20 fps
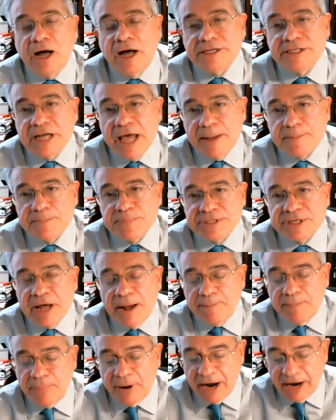attempts
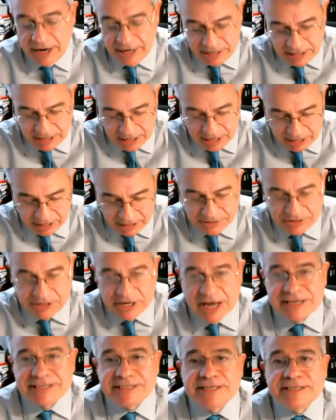by uh,
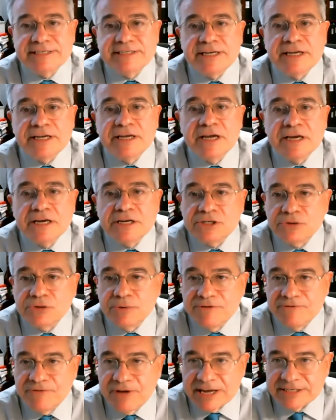the ICC to
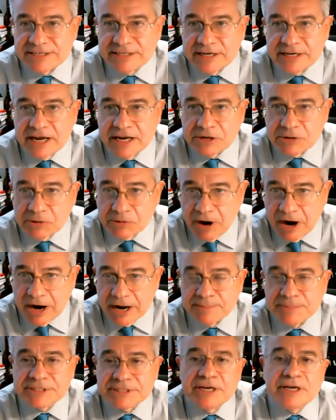investigate
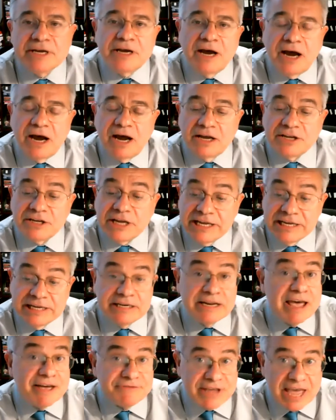crimes uh, in
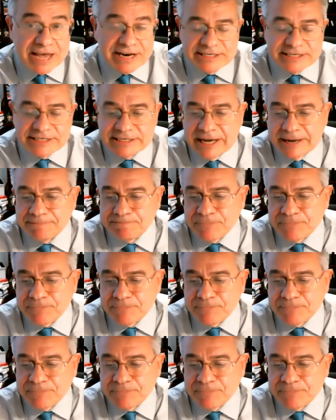Afghanistan.